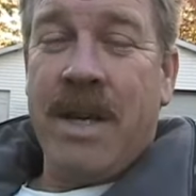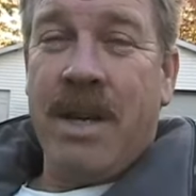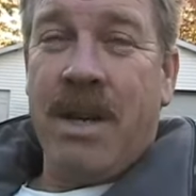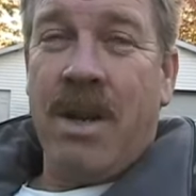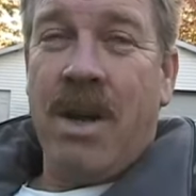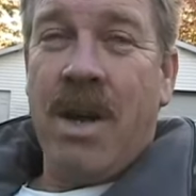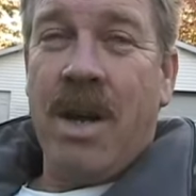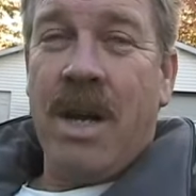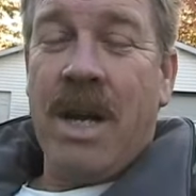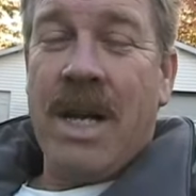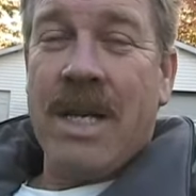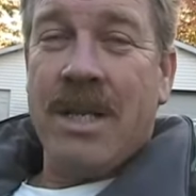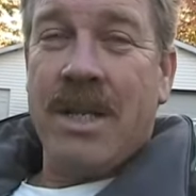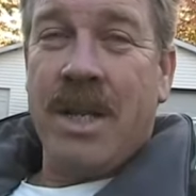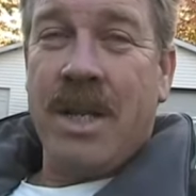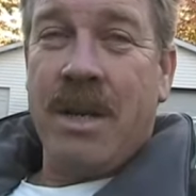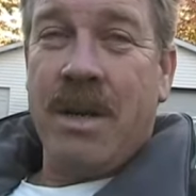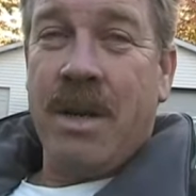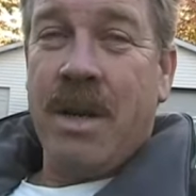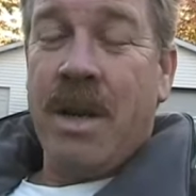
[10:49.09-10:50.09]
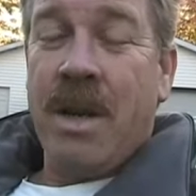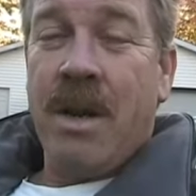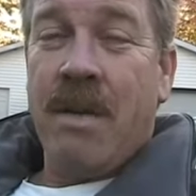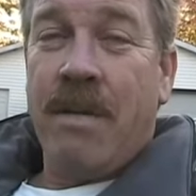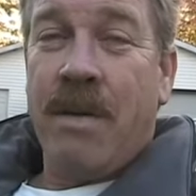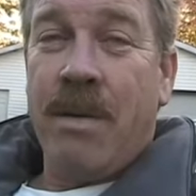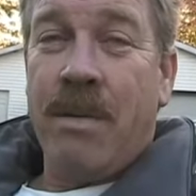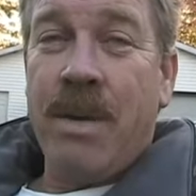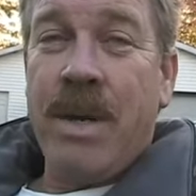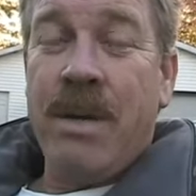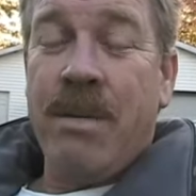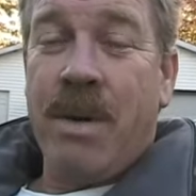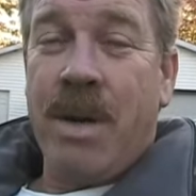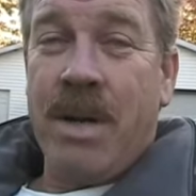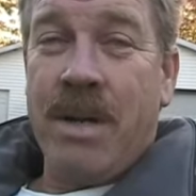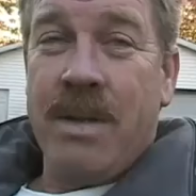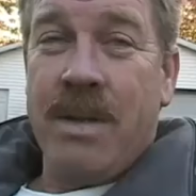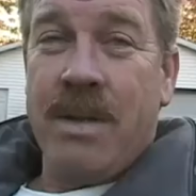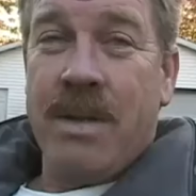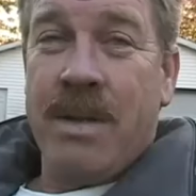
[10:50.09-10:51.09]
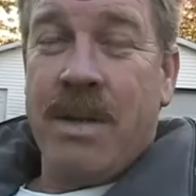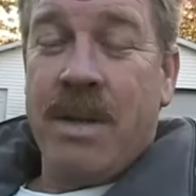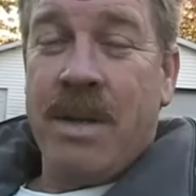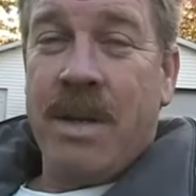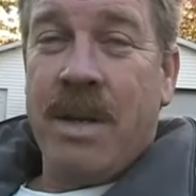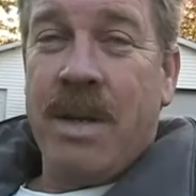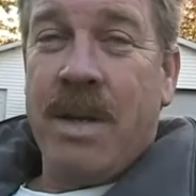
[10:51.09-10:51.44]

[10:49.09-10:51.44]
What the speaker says: and long-lasting for reruns,